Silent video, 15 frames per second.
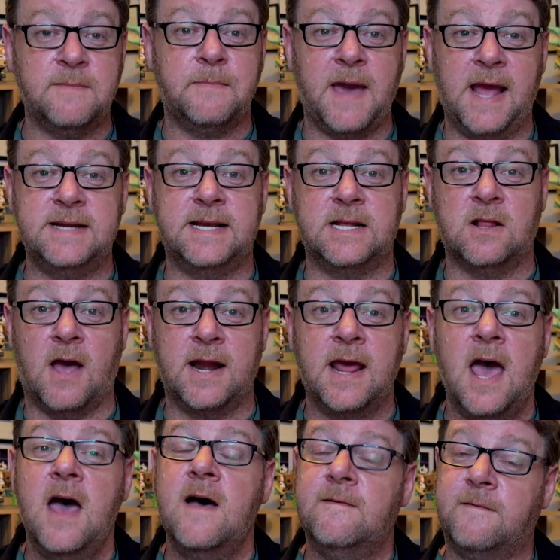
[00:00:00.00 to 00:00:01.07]
page headline
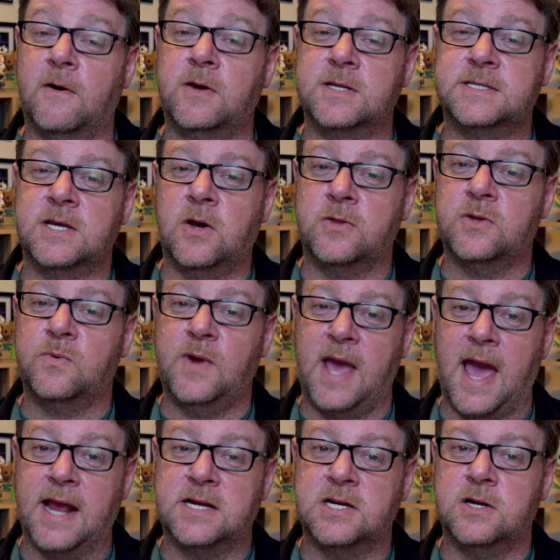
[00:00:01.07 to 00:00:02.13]
focusing on the
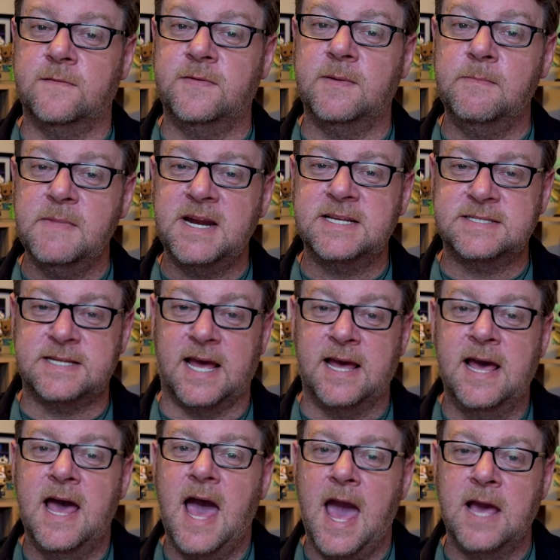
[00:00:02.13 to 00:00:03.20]
reaction of the minister
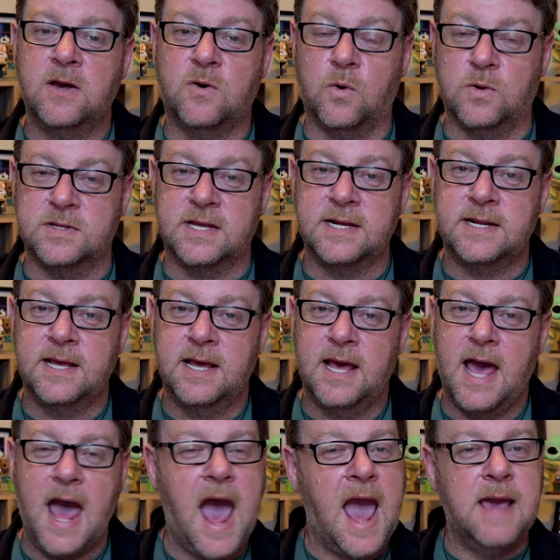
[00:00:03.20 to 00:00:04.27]
and called it
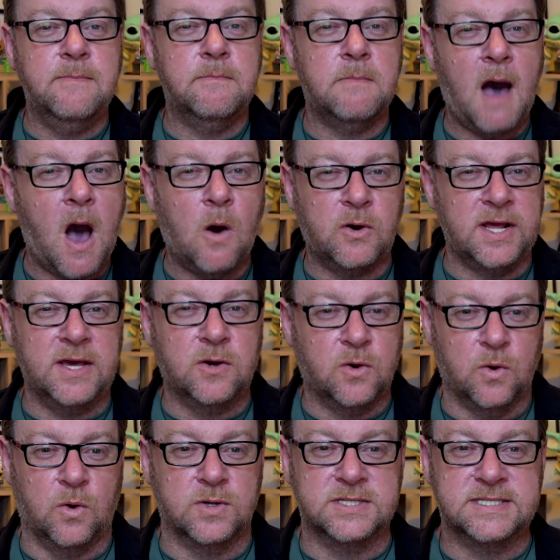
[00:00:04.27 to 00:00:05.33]
a Māori
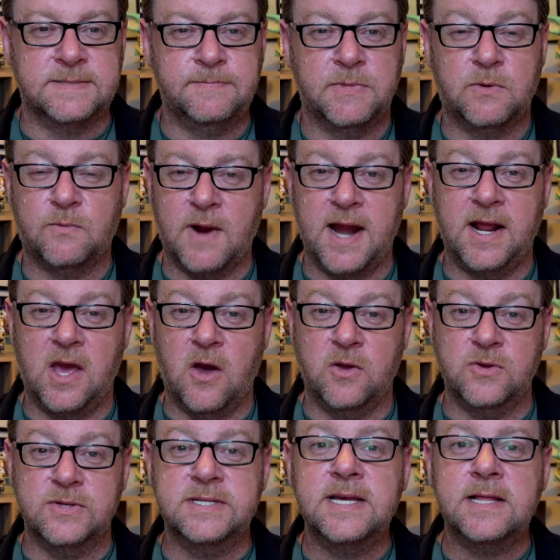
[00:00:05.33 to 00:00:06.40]
course. Radio
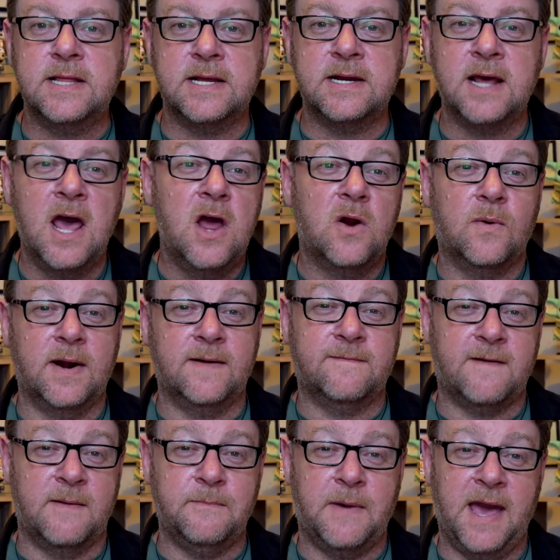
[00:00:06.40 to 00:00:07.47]
New Zealand ran a
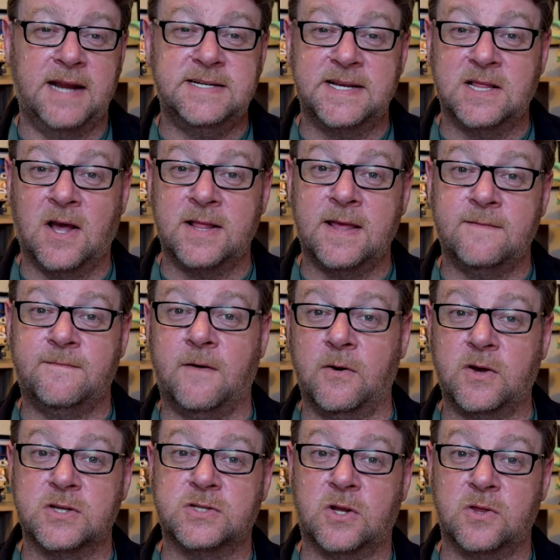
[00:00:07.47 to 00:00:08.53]
front page headline that
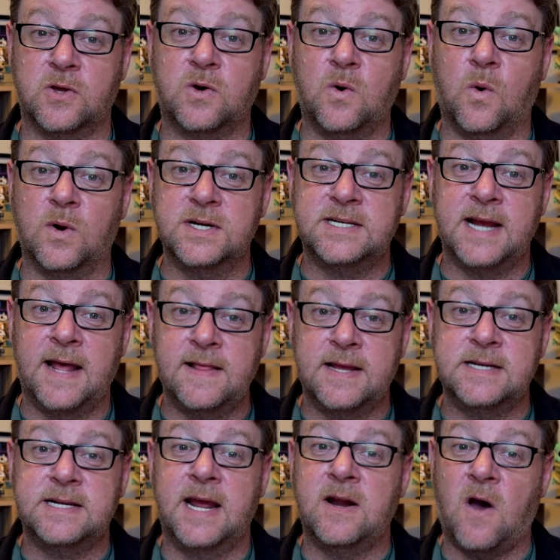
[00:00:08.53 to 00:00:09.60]
focused on the court
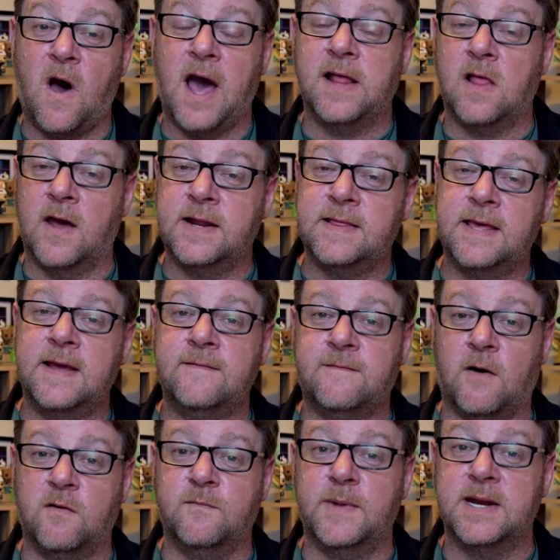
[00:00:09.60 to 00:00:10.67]
challenge and highlighted the
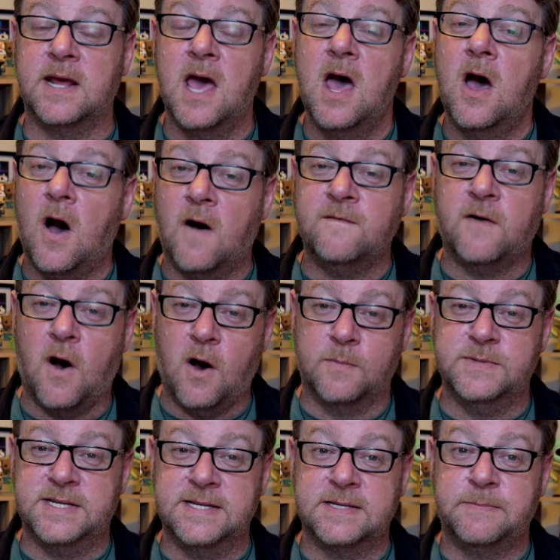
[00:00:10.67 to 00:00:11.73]
involvement of
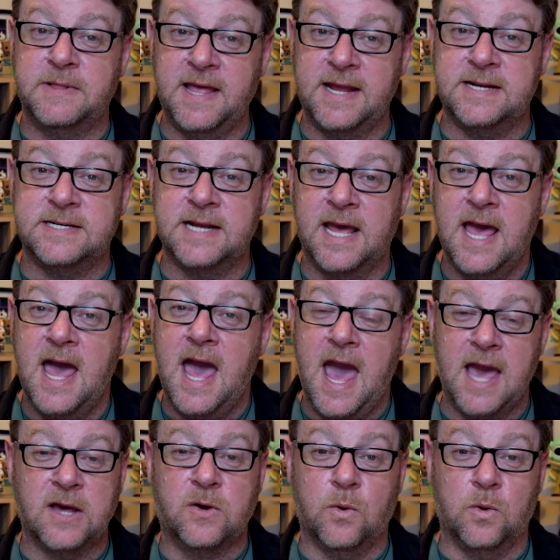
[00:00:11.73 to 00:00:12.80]
Hobson's Pledge
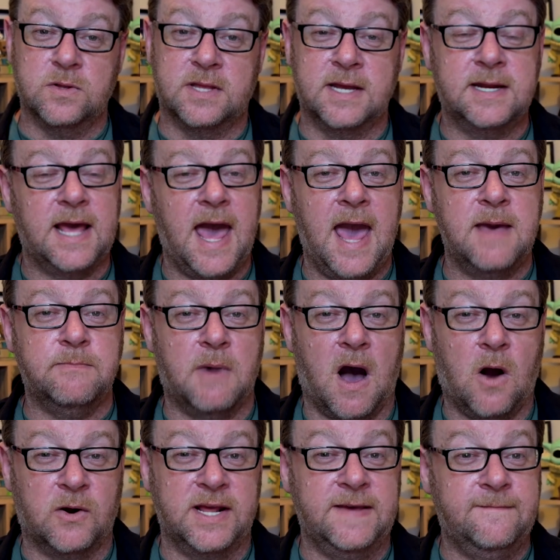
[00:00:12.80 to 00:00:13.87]
and called it a
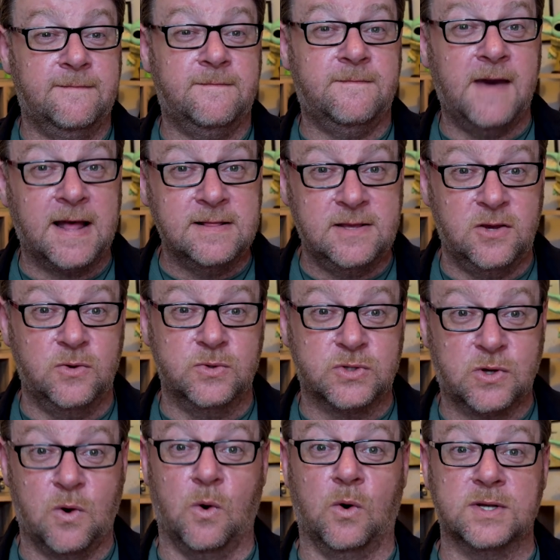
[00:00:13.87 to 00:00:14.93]
Māori values
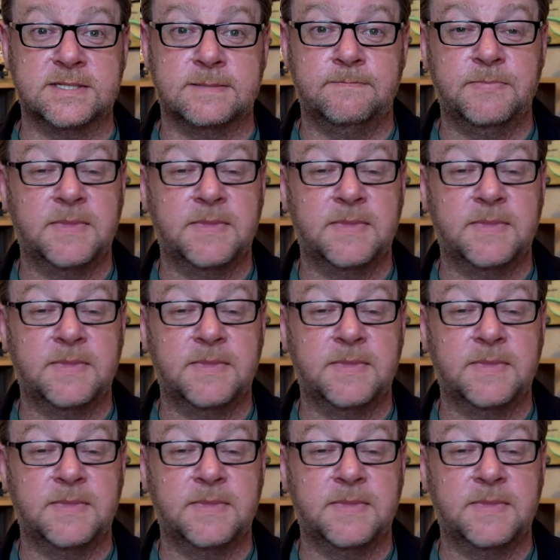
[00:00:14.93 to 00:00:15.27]
course.